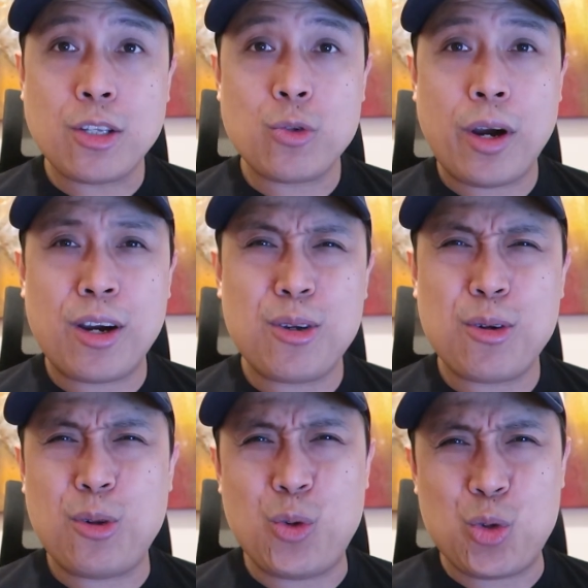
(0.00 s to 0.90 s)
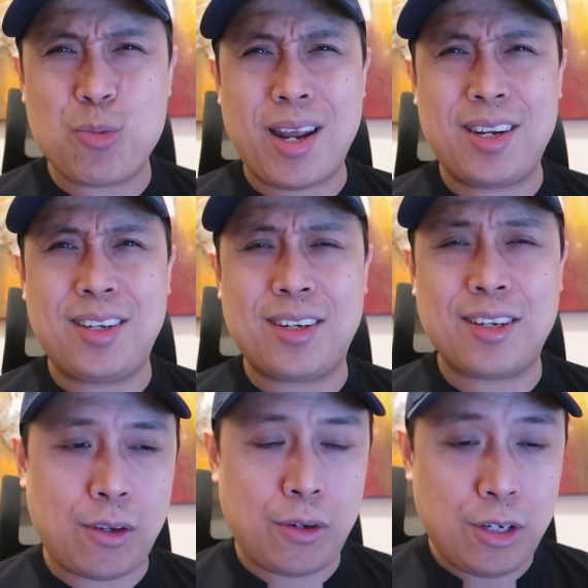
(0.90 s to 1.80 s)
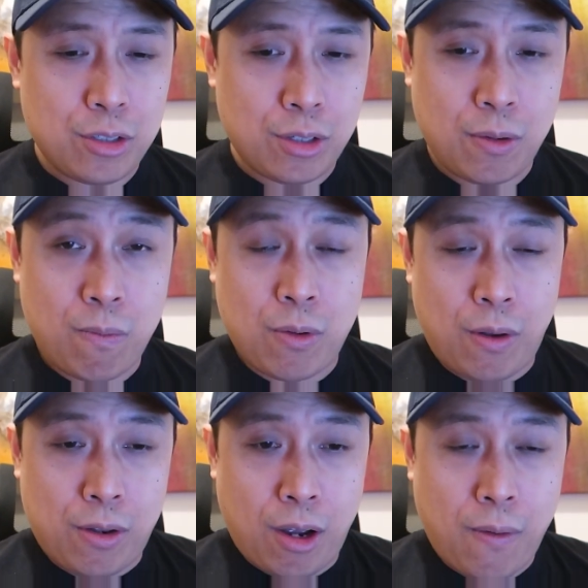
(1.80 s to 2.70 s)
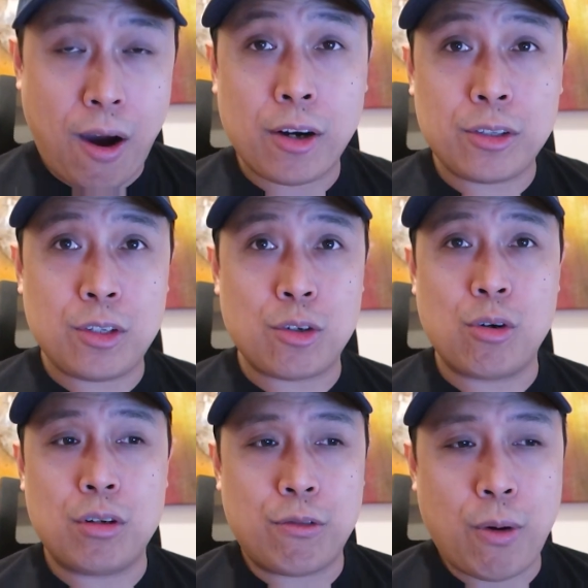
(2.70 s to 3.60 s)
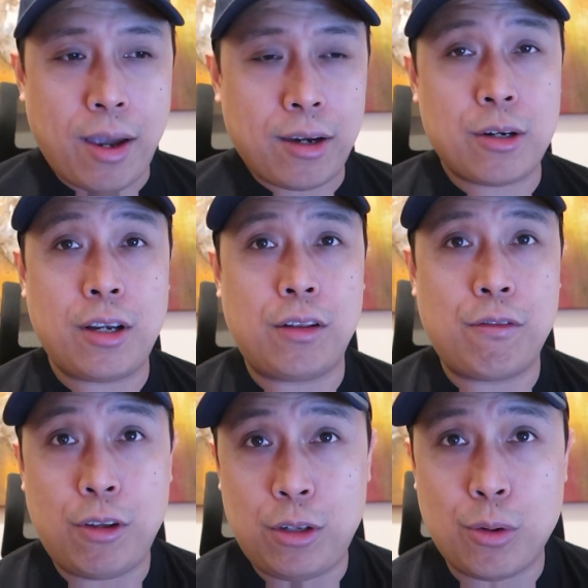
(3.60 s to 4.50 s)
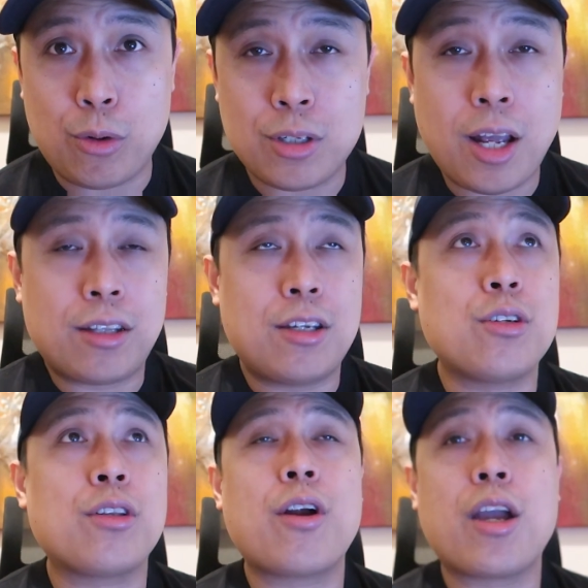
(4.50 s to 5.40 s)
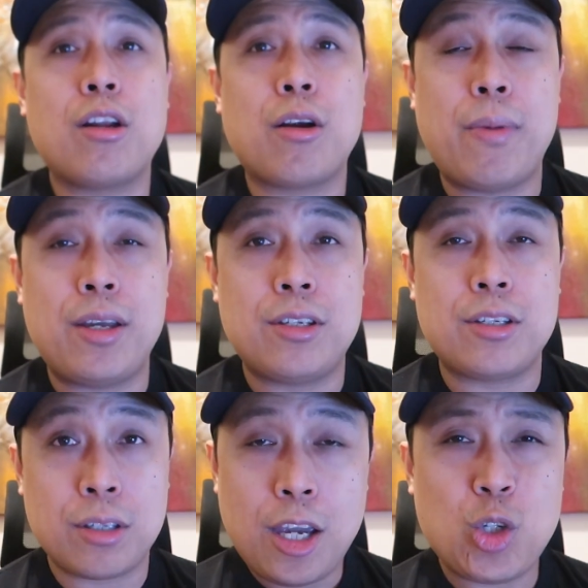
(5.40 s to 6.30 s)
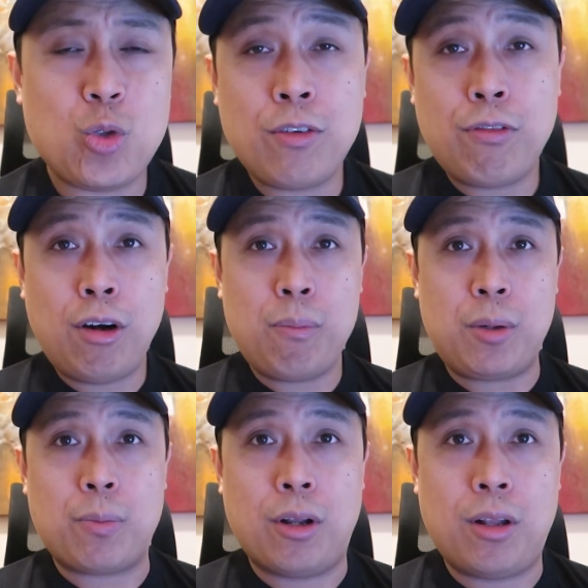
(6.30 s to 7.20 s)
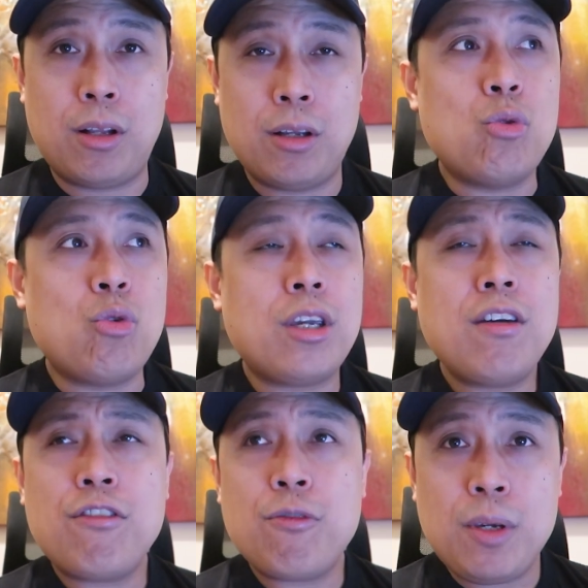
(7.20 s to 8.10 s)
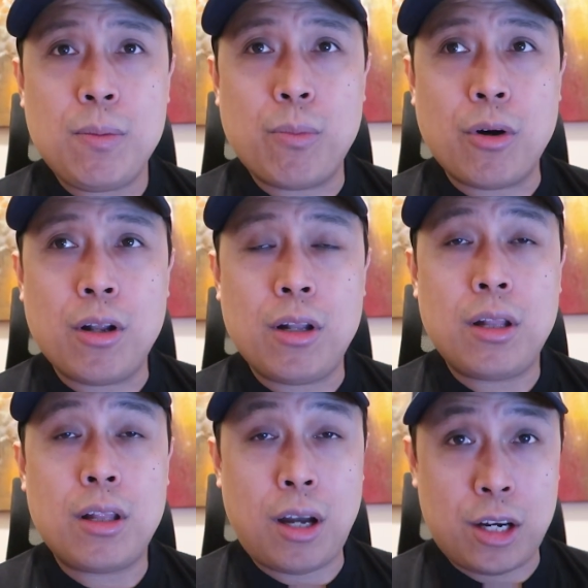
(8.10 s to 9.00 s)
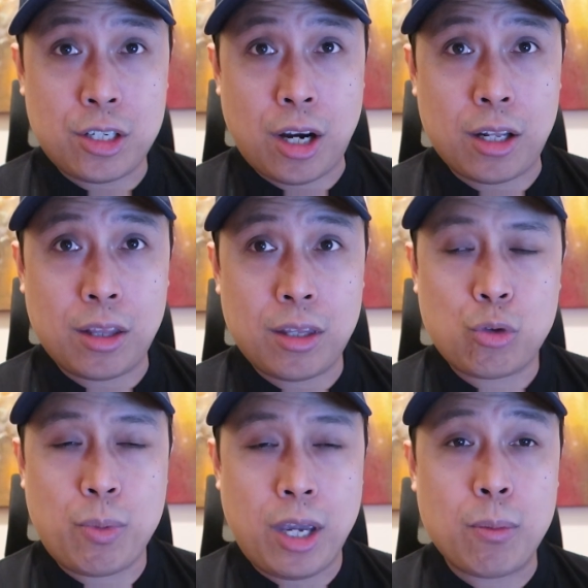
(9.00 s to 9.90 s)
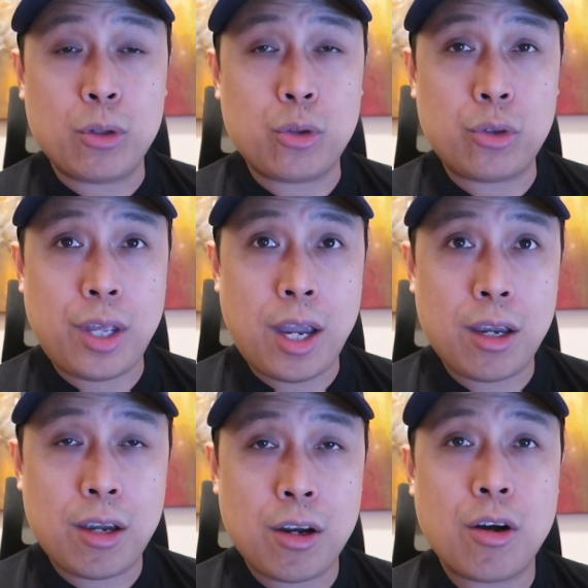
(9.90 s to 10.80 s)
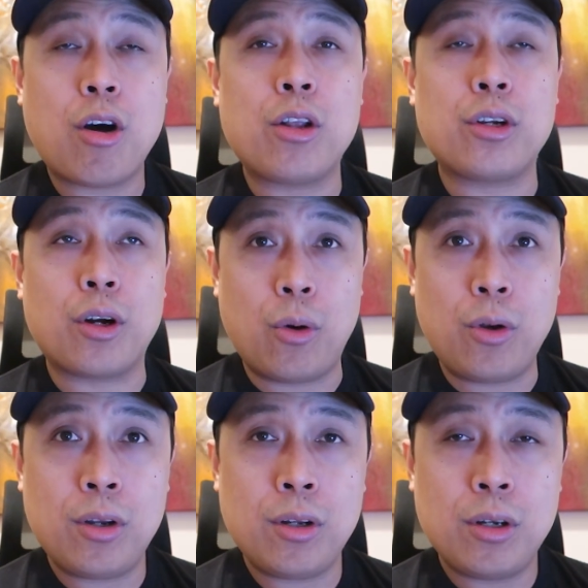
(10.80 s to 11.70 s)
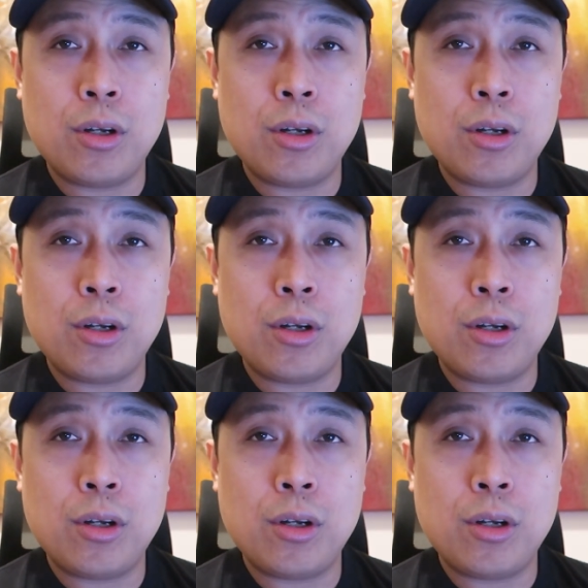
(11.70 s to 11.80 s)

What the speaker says: that's where you could lose money. The reason and the heart and the goal of why I create videos like this on a regular basis is to inform people, to give people a shot to be able to think on their own,